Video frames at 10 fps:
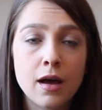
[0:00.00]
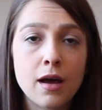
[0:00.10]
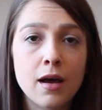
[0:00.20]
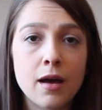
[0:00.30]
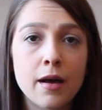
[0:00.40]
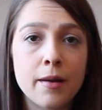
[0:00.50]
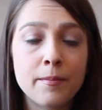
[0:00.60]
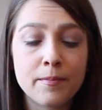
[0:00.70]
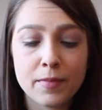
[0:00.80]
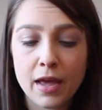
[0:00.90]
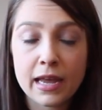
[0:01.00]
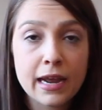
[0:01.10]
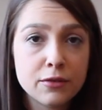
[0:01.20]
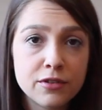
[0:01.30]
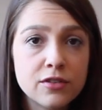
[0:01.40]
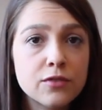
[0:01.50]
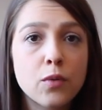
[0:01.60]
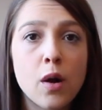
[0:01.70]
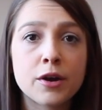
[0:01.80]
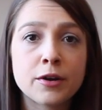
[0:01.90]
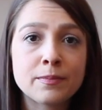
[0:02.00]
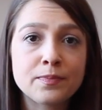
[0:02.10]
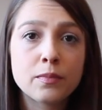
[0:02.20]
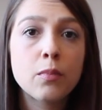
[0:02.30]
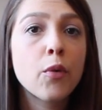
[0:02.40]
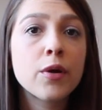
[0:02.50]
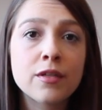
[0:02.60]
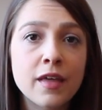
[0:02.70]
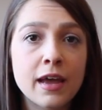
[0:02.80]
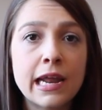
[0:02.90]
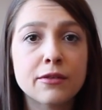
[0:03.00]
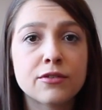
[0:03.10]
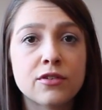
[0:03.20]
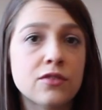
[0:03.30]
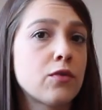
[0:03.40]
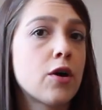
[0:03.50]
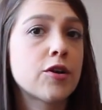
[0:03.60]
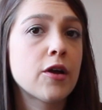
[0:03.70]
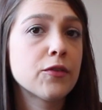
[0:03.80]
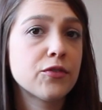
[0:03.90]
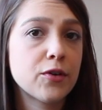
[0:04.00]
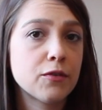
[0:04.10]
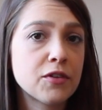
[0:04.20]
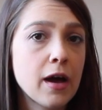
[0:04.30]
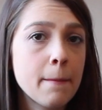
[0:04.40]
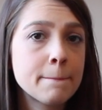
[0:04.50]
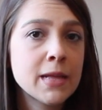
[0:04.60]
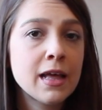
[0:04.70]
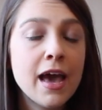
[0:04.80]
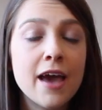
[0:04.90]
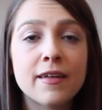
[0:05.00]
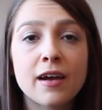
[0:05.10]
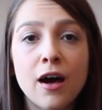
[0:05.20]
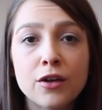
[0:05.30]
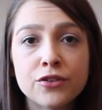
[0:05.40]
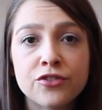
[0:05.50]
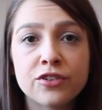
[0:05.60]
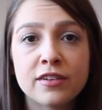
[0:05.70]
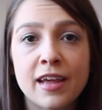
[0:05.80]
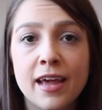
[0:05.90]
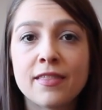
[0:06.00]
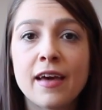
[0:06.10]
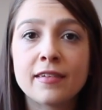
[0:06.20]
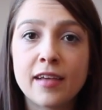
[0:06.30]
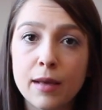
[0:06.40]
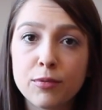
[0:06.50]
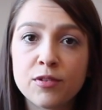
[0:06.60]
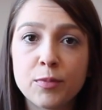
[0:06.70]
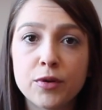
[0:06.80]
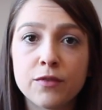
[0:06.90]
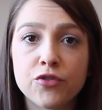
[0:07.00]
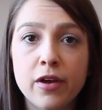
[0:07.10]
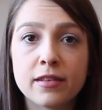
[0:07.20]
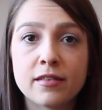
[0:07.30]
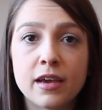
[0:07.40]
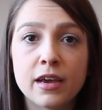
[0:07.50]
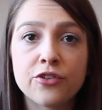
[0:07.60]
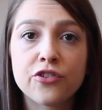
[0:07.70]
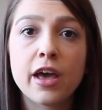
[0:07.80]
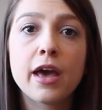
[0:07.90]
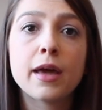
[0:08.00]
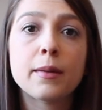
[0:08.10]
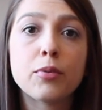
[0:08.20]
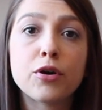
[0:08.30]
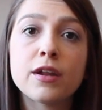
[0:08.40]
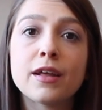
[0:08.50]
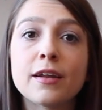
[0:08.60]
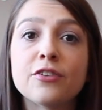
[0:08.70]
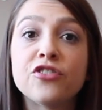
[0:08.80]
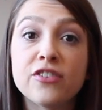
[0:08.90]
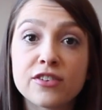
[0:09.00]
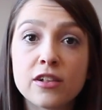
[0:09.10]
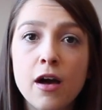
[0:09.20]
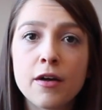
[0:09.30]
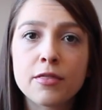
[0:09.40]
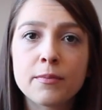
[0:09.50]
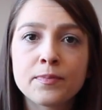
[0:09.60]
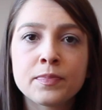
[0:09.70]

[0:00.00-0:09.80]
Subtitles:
8 ounces of water, boil the 8 ounces of water on the stovetop, and then I'll usually take that tablespoon of dried sage and put it in a cheesecloth,